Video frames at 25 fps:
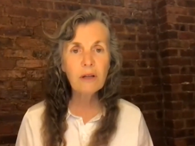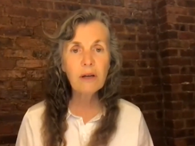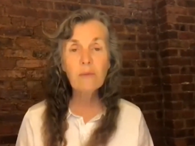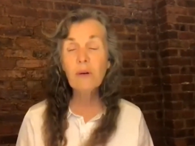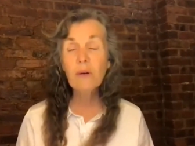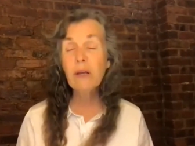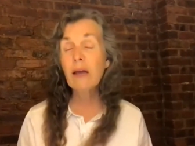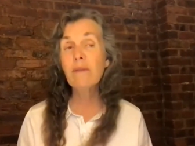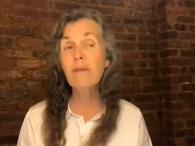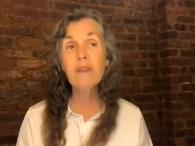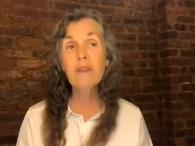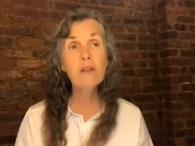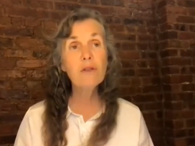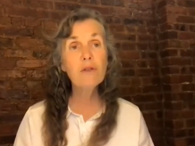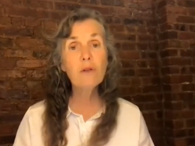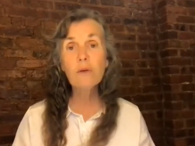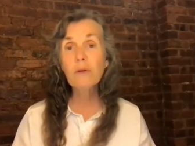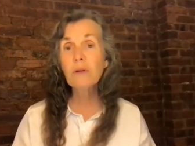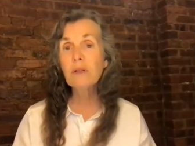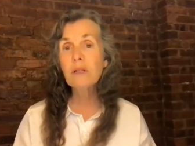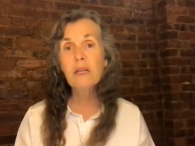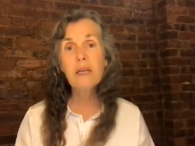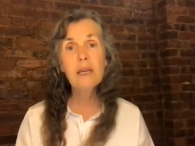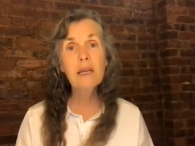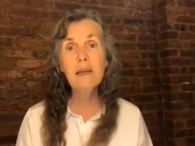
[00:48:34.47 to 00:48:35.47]
And we have this
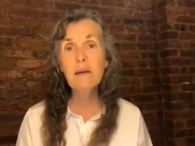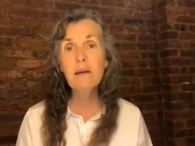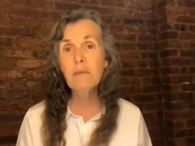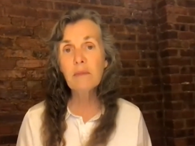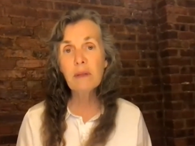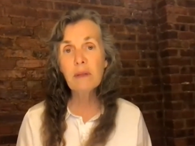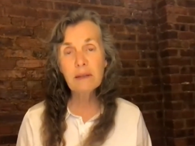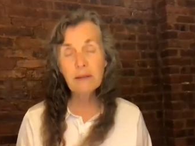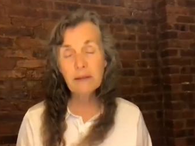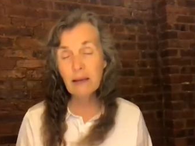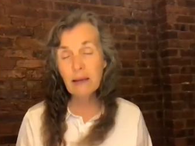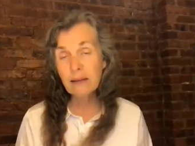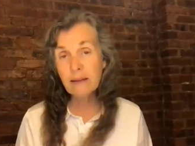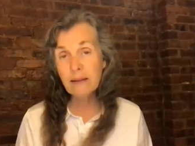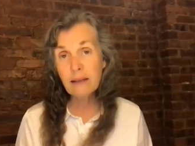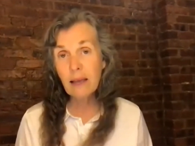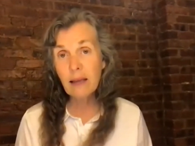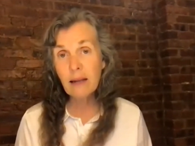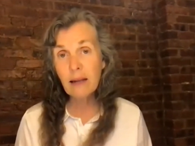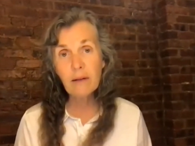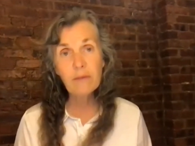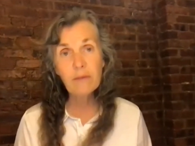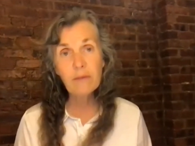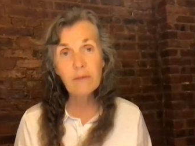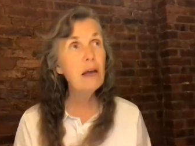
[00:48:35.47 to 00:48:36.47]
whole team, as I
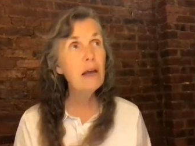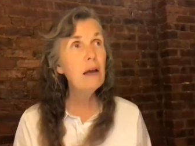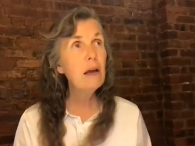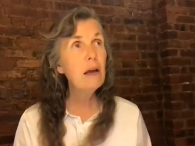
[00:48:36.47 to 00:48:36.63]
said, of